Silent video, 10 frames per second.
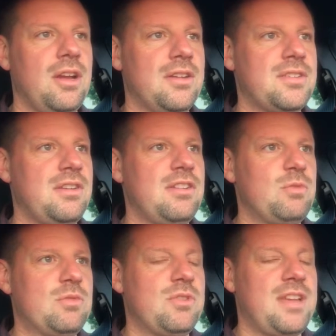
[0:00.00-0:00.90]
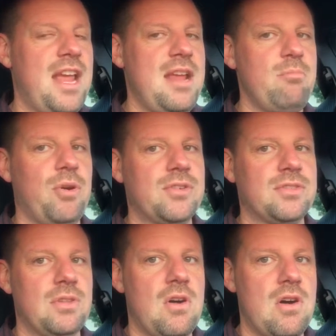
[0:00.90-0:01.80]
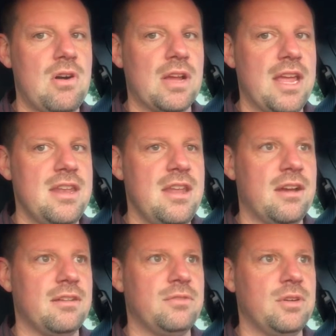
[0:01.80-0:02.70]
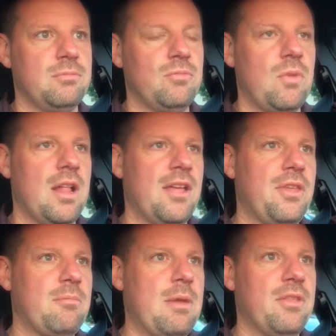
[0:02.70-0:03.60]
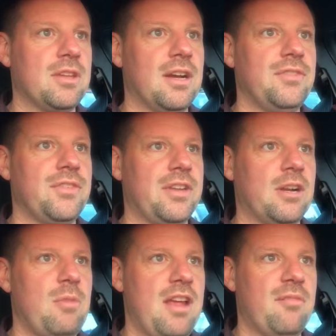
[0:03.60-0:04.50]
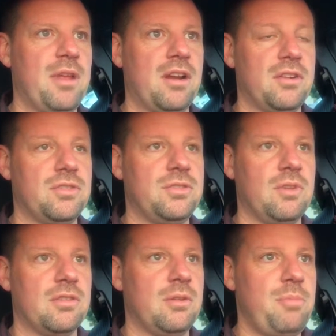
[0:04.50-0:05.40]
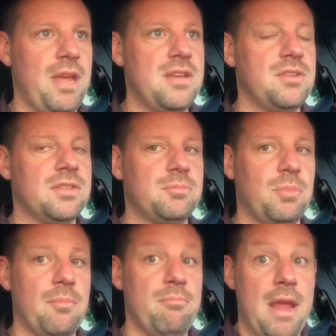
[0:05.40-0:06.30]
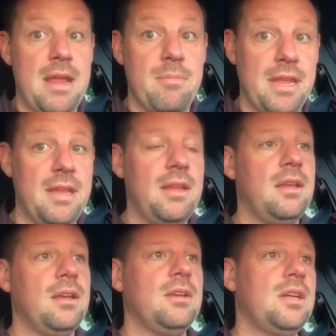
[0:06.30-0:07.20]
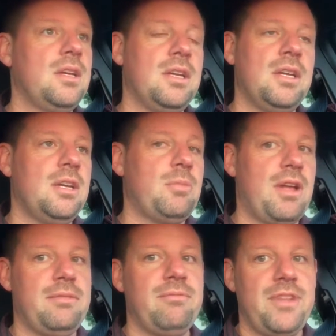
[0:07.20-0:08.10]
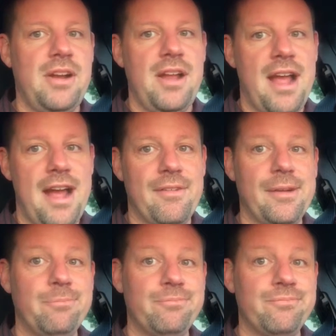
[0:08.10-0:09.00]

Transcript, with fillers: a series which was eight books long, and none of them, well, I think maybe The Gunslinger may have been under 200 pages, but maybe. But there you have it.